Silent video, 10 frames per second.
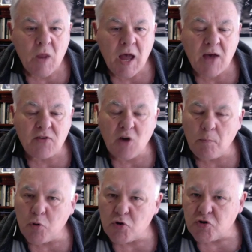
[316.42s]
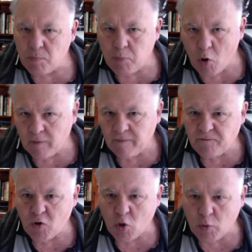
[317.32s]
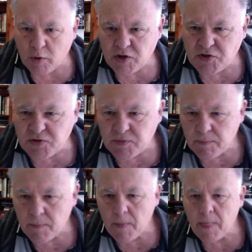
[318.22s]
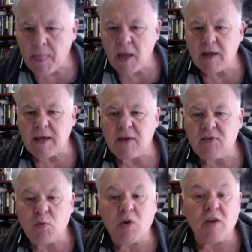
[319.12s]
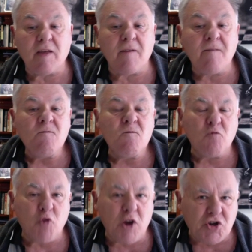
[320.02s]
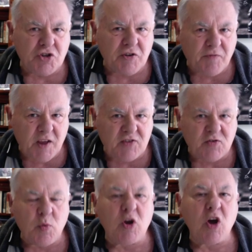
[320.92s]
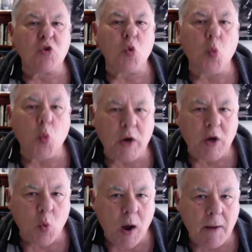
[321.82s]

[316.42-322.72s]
So I pushed the pawn forwards. Okay, so we got the French defence and we got the winner.